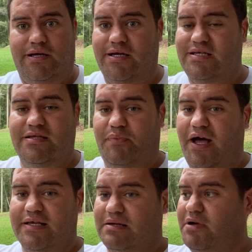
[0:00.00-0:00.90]
it's in the
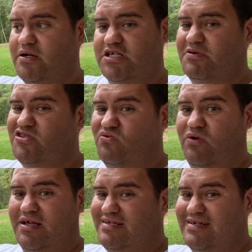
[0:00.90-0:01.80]
past. I'm not going to spend
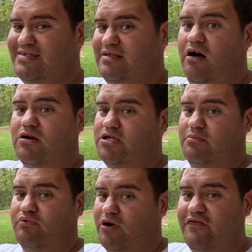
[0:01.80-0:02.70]
$26
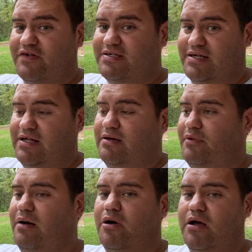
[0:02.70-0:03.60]
on breakfast in
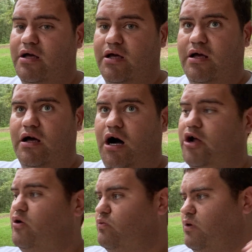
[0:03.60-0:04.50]
Alabama.
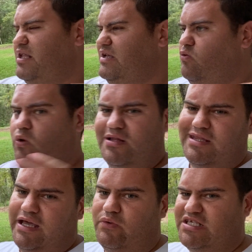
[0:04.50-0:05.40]
I think one
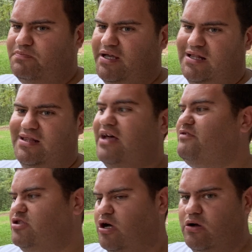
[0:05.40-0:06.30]
day we spent
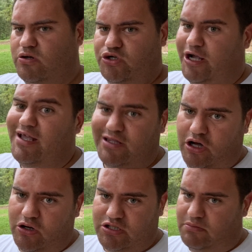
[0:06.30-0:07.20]
$11 or
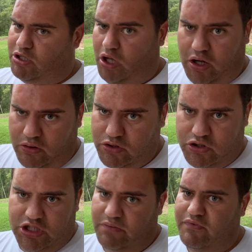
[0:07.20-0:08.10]
$8 on McDonald's
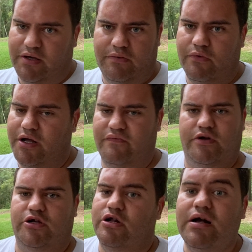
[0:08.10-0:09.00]
or something. Whatever.
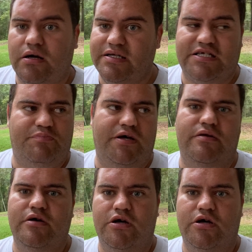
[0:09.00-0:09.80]
You're not going to spend